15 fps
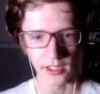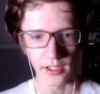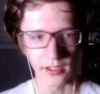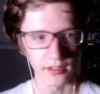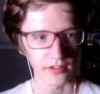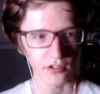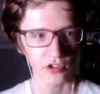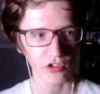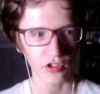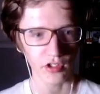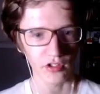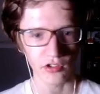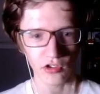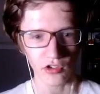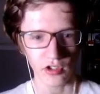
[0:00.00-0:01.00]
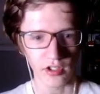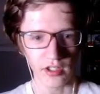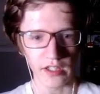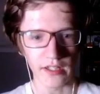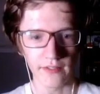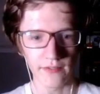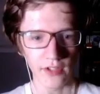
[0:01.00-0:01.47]
And then just a, just
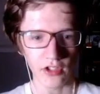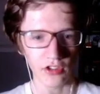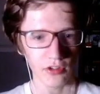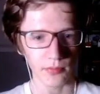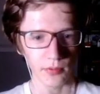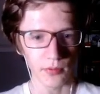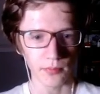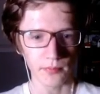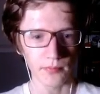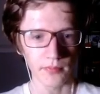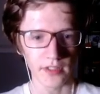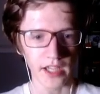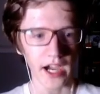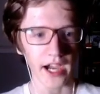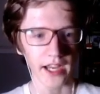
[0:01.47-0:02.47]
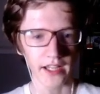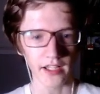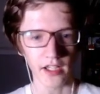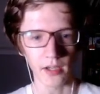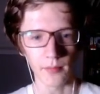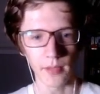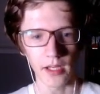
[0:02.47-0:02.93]
an invincible guy
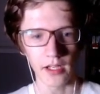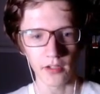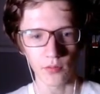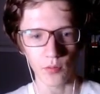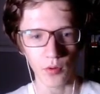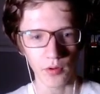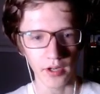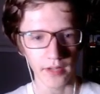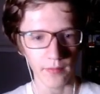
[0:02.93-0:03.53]
to come in and ruin